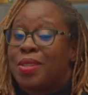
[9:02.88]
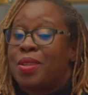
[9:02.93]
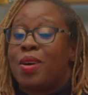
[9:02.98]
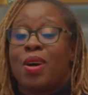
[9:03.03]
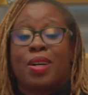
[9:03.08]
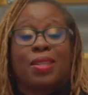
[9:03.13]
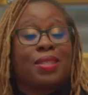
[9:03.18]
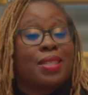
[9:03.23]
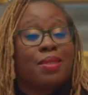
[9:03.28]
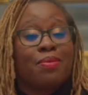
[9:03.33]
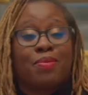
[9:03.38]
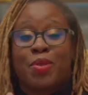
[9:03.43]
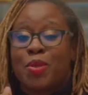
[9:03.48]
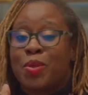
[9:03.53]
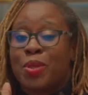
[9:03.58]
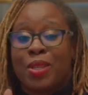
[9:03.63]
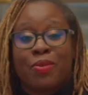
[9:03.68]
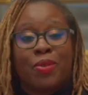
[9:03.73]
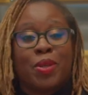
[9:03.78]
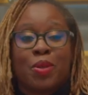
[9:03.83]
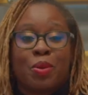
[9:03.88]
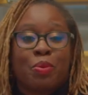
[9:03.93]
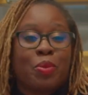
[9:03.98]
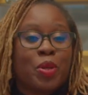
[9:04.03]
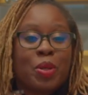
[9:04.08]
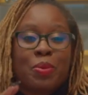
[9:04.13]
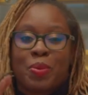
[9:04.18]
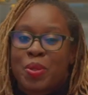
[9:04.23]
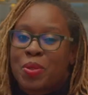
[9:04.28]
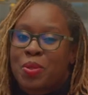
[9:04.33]
awesome, you're living your
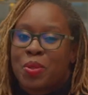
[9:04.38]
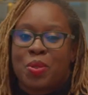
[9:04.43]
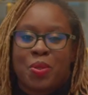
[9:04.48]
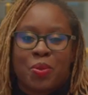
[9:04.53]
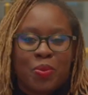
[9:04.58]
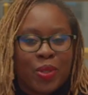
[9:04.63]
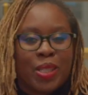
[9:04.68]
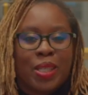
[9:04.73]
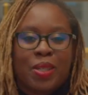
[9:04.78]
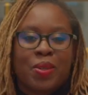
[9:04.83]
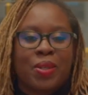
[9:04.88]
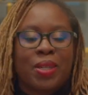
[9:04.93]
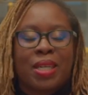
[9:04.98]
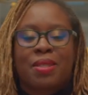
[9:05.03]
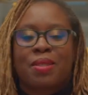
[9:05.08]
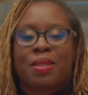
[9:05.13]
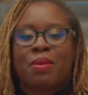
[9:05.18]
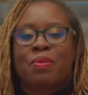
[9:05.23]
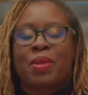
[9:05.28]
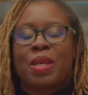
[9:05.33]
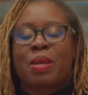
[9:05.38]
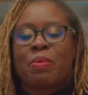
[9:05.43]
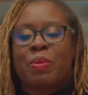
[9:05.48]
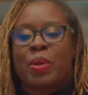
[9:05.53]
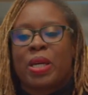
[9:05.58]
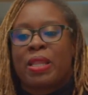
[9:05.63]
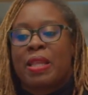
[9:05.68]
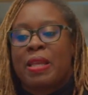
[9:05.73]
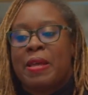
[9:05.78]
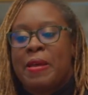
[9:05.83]
purpose or you're really good at something,
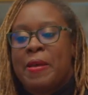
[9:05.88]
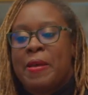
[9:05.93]
but